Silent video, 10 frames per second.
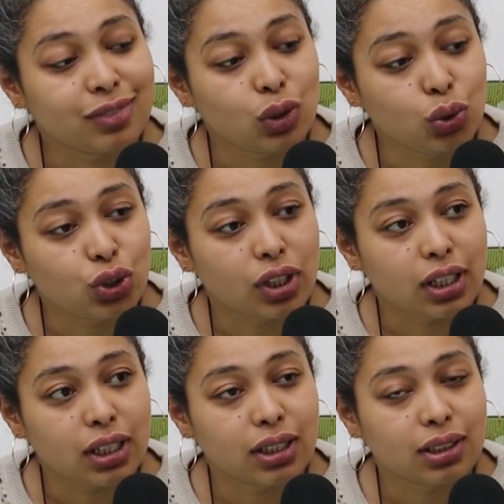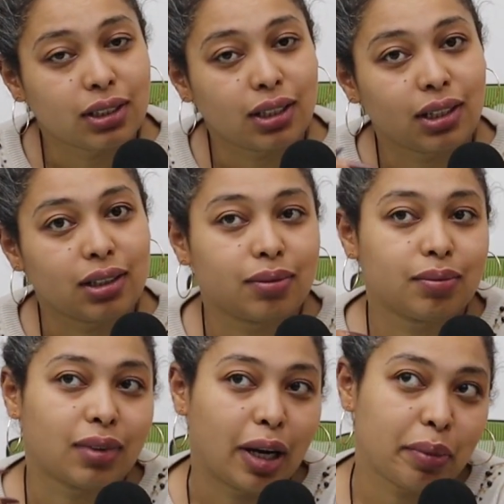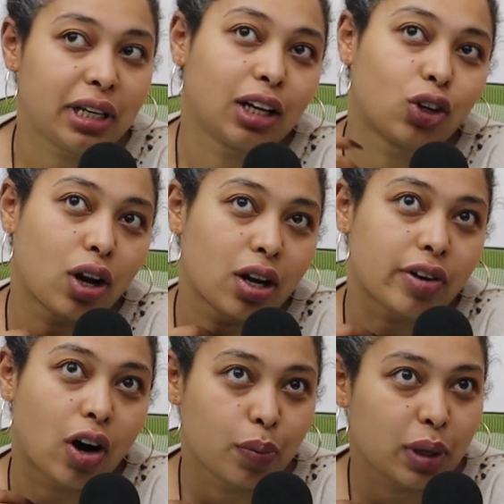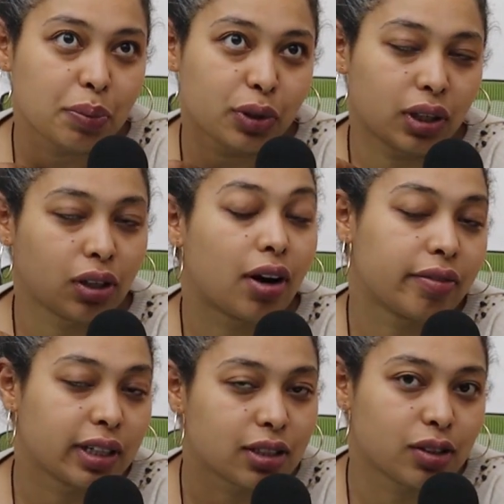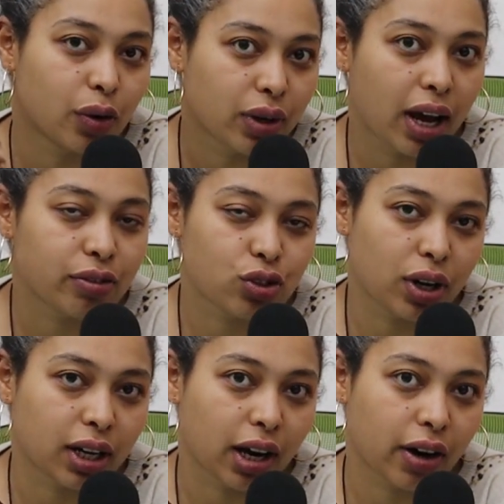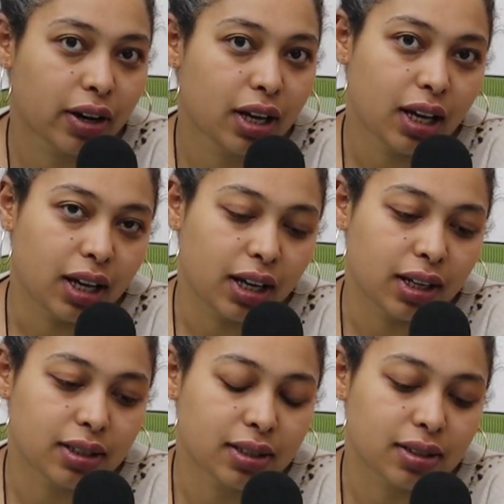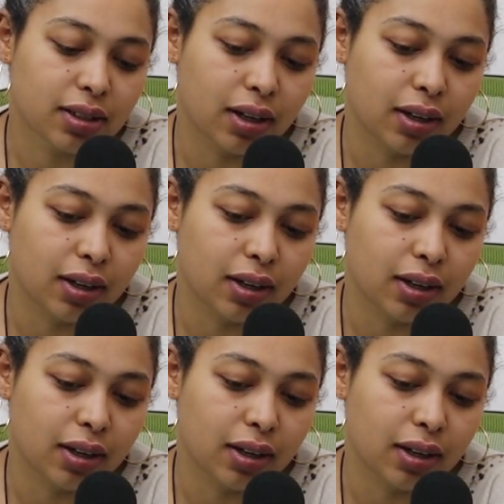usually, a lot of us don't have straight hair. It's,